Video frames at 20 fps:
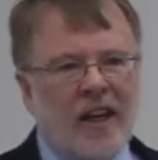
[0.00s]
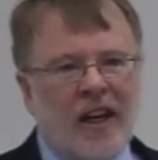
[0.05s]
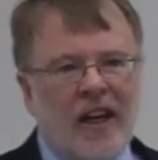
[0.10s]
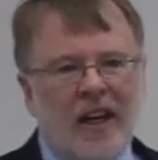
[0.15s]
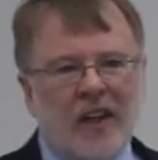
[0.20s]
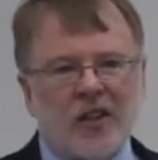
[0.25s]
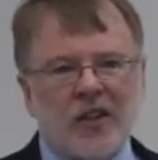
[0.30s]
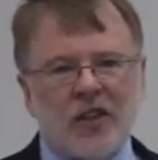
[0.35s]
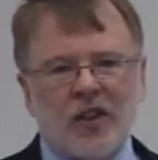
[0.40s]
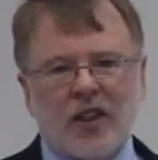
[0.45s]

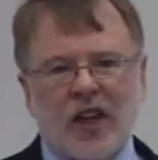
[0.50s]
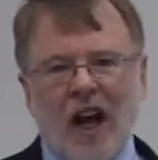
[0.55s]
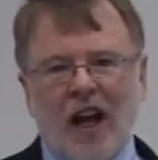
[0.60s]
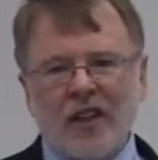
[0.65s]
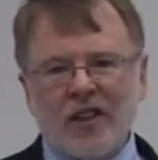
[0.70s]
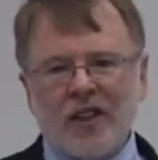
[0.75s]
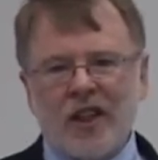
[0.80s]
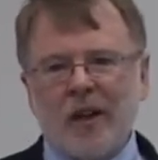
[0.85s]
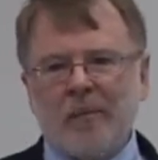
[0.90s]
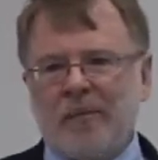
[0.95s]
It's this
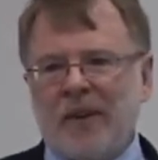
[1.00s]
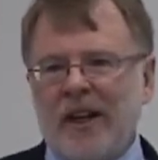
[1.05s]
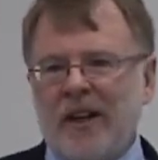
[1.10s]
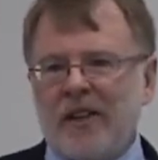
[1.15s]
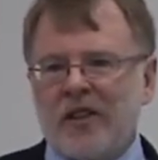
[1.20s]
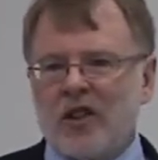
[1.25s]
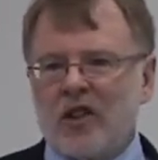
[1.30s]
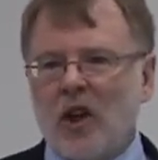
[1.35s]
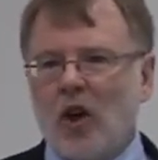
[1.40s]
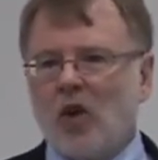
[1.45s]
concept that
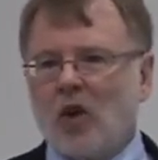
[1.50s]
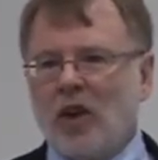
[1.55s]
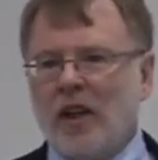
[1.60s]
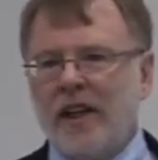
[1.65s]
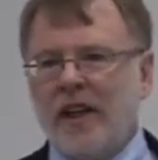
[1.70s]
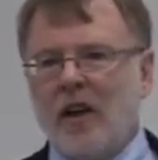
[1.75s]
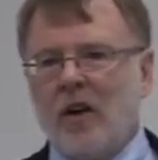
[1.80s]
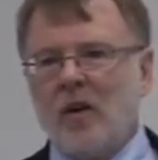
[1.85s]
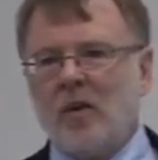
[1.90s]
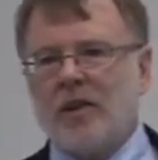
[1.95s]
it's
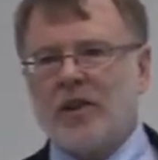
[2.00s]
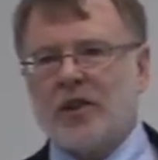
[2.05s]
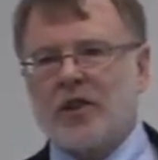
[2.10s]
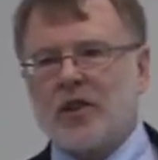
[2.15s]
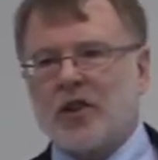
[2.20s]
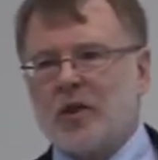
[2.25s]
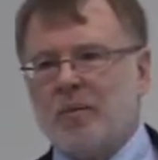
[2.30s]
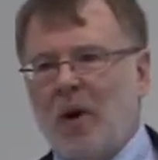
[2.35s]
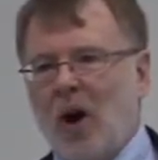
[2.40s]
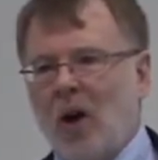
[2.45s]
locally owned, it's a
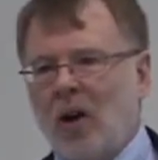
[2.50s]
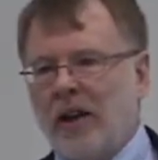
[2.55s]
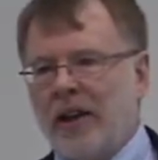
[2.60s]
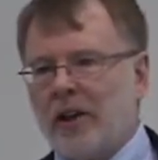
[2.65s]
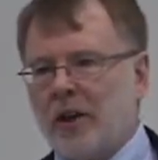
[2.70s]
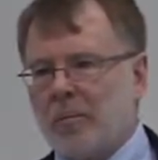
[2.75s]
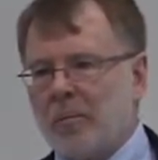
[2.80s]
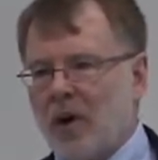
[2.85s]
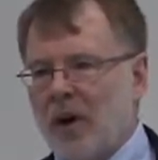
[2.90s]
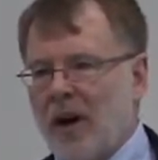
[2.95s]
small
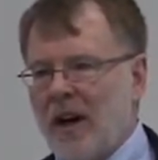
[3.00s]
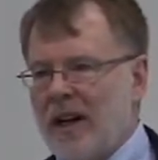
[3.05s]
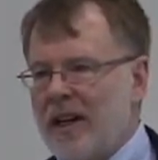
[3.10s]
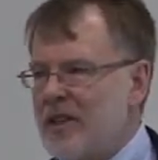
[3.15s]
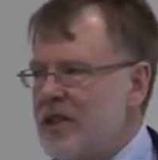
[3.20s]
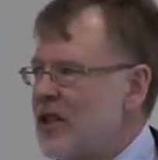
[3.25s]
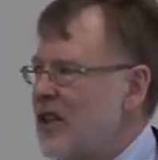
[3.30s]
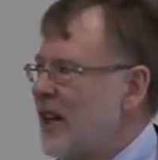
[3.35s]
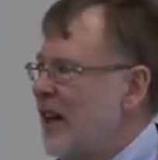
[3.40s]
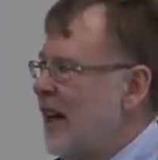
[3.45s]

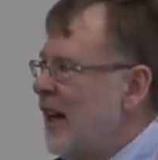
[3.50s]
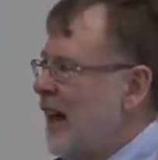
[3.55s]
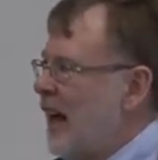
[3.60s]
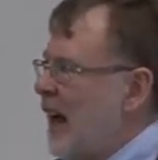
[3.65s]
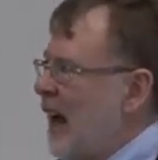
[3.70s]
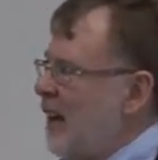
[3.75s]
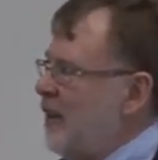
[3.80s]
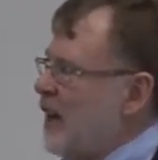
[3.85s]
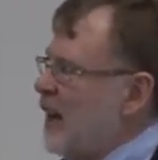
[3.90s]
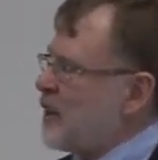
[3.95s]
enterprise,
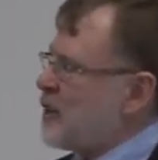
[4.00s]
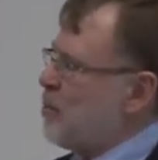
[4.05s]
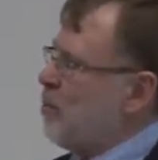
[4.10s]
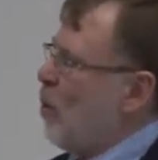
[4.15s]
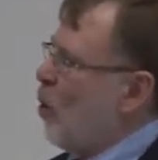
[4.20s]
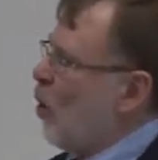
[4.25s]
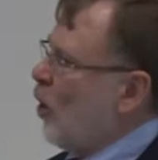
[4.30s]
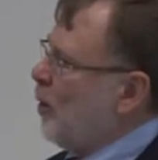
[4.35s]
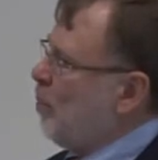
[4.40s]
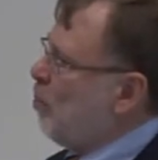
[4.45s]
and that's
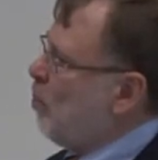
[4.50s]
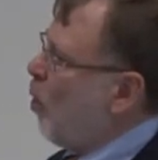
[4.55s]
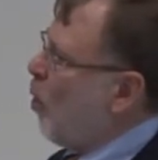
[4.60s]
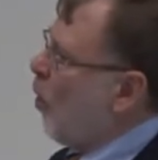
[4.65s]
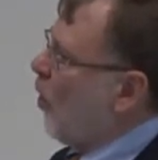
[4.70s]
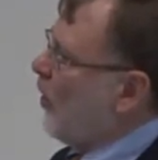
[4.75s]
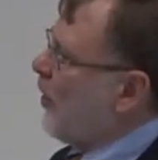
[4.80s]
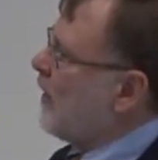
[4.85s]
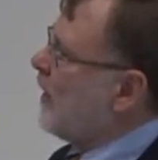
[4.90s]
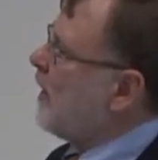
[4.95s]
more
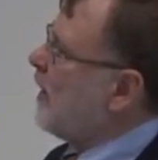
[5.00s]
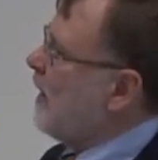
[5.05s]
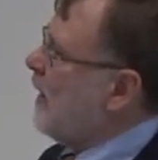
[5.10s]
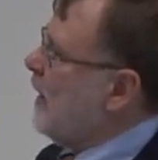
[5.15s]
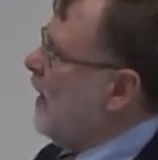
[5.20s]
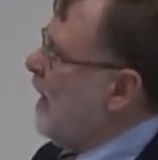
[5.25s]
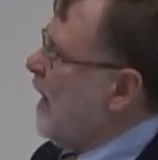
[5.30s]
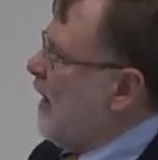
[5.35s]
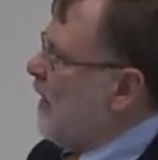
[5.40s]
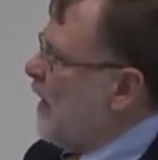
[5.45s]
important
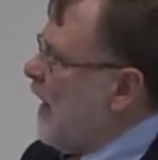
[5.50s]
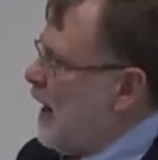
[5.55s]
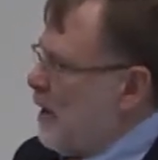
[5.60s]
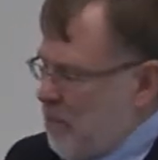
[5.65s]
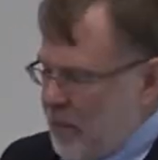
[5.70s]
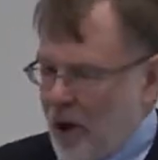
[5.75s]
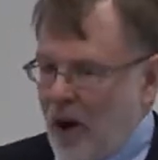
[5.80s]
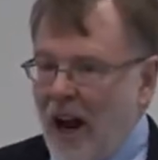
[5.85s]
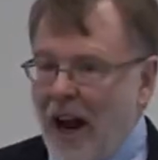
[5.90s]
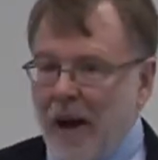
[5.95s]
than
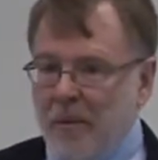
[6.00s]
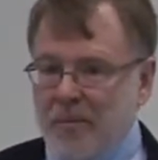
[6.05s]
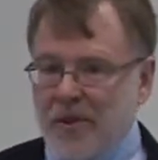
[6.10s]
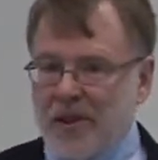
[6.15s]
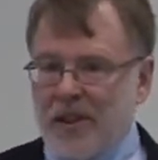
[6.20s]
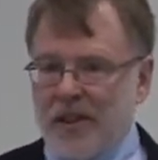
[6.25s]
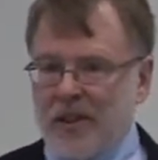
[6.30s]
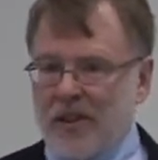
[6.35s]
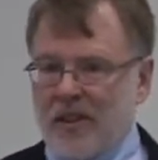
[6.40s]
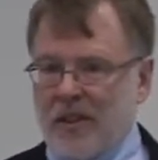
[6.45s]
perhaps
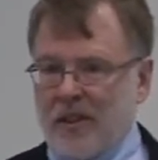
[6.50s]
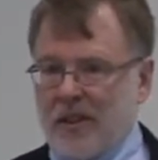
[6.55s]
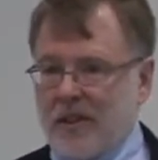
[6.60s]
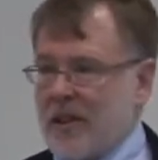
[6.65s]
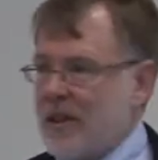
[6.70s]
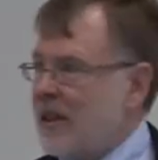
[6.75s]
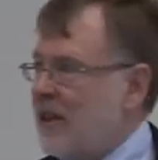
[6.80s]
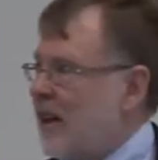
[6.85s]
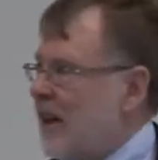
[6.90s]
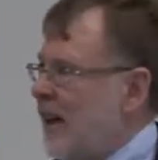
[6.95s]
distance.